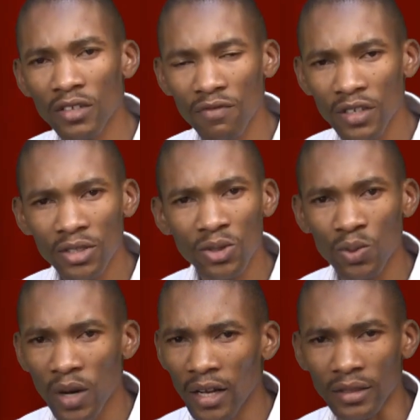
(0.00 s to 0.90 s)
reveals
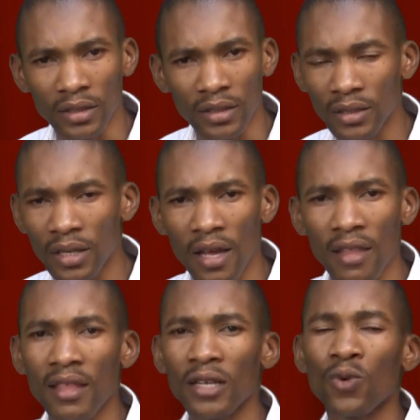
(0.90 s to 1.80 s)
to us
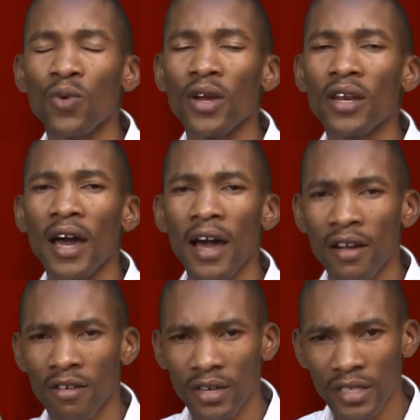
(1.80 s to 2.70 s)
that when
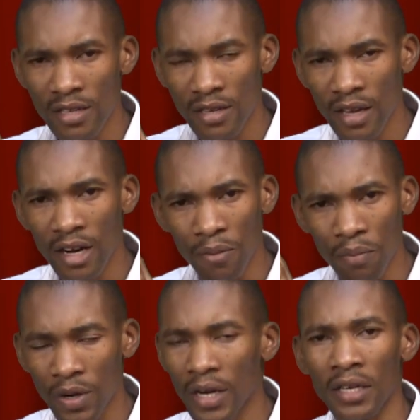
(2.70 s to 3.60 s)
a Christian
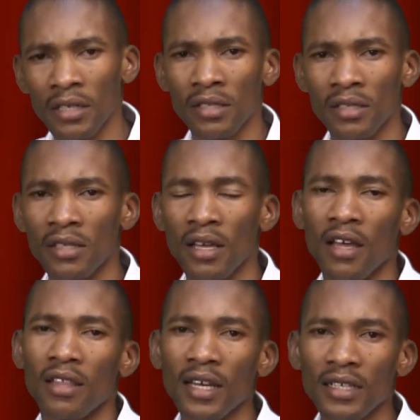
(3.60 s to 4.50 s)
prays,
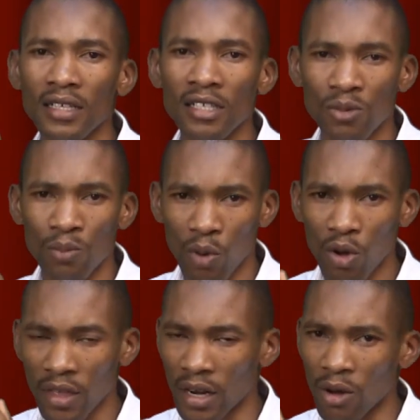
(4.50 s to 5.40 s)
that is
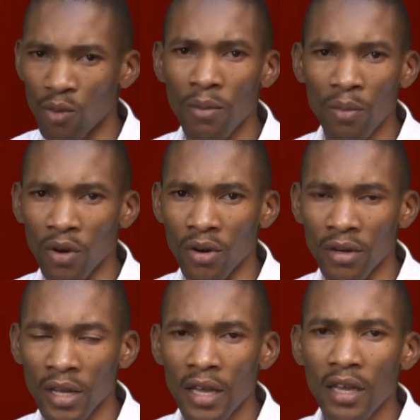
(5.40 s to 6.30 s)
more than a
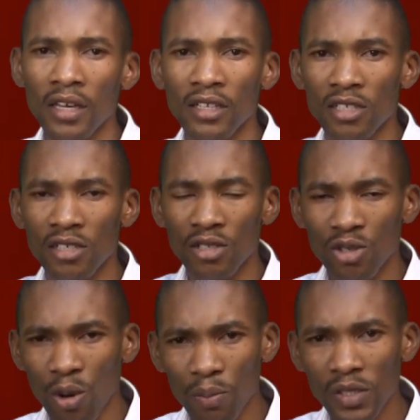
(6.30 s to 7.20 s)
weapon. It
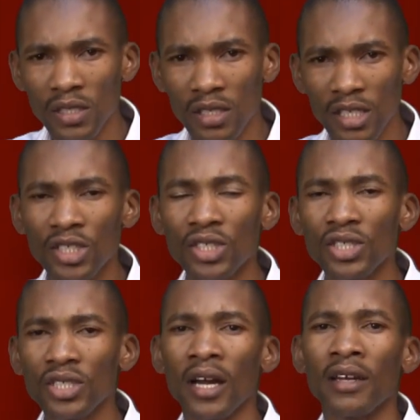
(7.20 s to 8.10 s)
stops
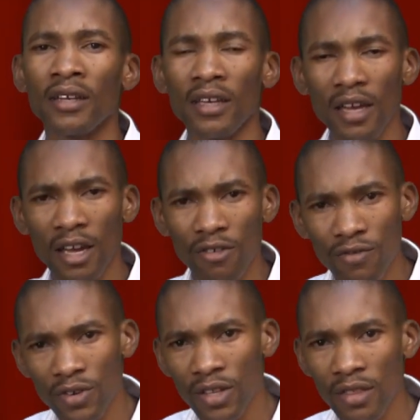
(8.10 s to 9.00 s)
each and
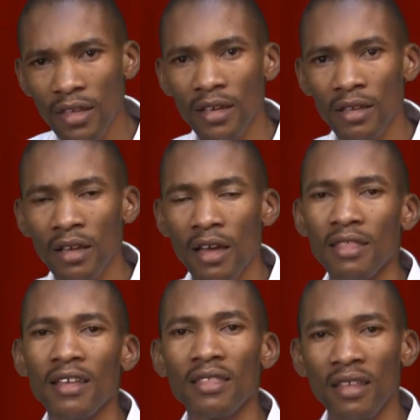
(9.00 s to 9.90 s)
everything
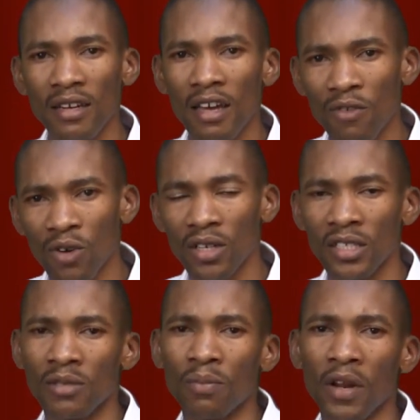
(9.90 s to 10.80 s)
that the devil
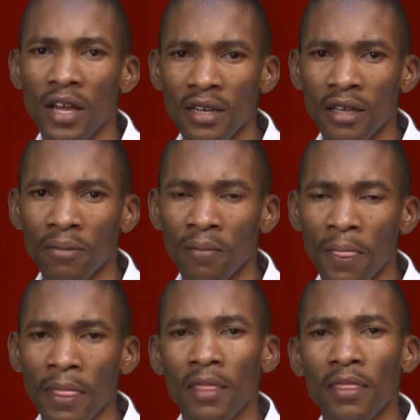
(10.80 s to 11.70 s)
is planning.
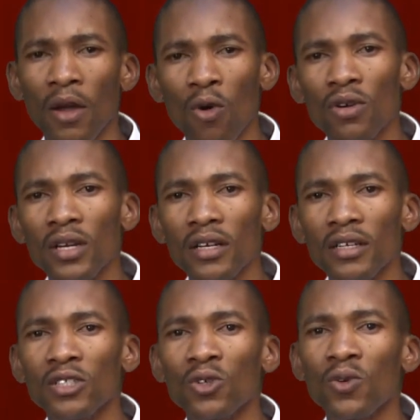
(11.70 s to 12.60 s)
The only
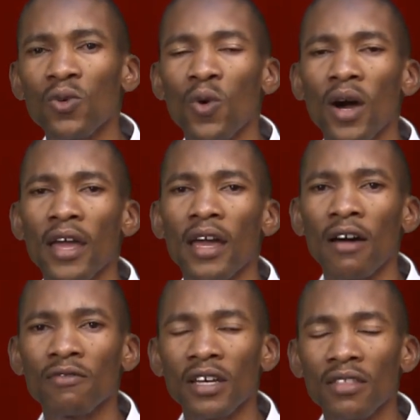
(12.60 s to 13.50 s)
reason why
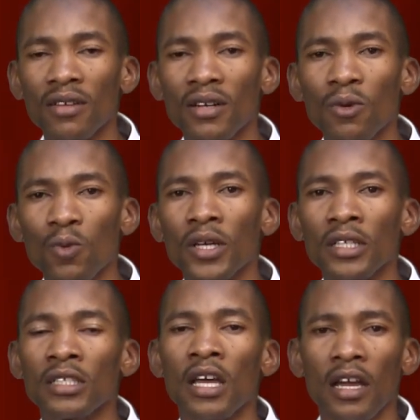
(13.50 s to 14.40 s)
after 3
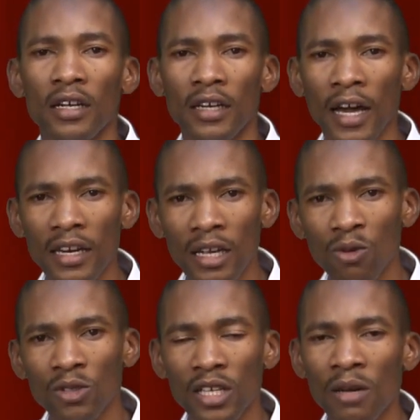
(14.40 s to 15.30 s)
weeks Daniel
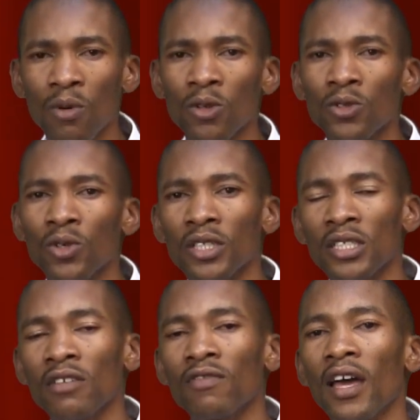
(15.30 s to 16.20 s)
was able to
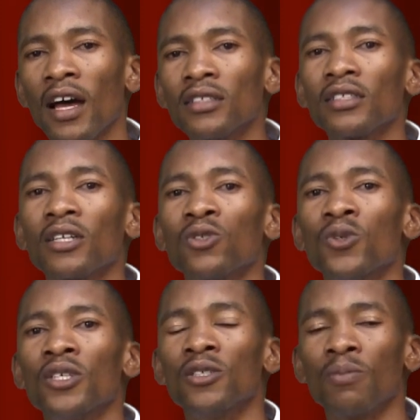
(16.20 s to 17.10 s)
receive the answer to
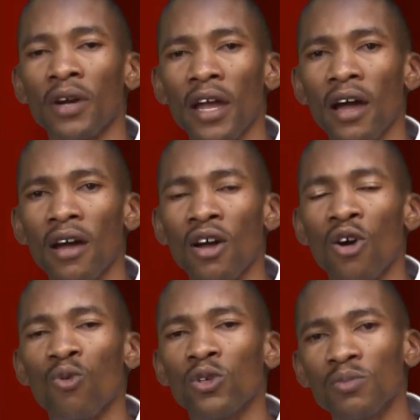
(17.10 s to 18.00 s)
his prayer
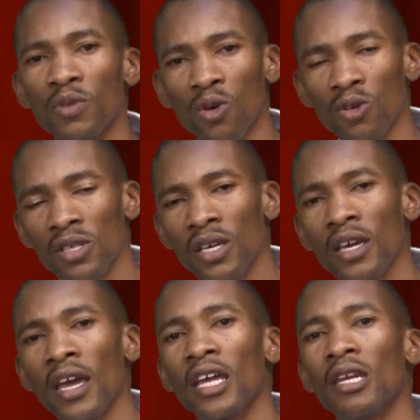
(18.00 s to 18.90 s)
was because
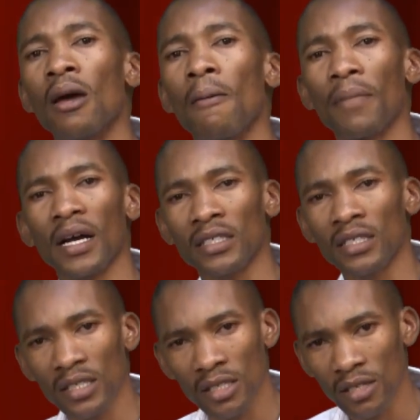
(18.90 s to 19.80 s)
he had
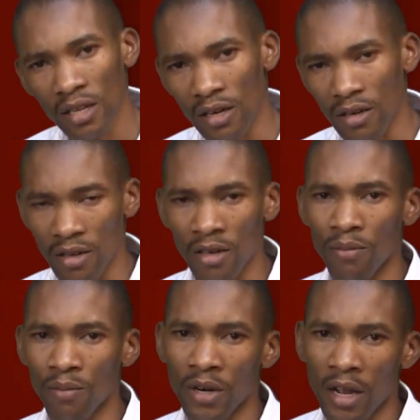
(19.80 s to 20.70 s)
persisted
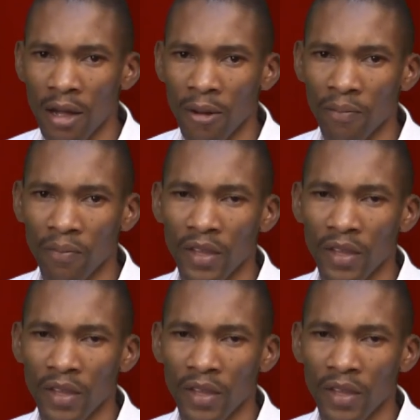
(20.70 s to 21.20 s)
in prayer.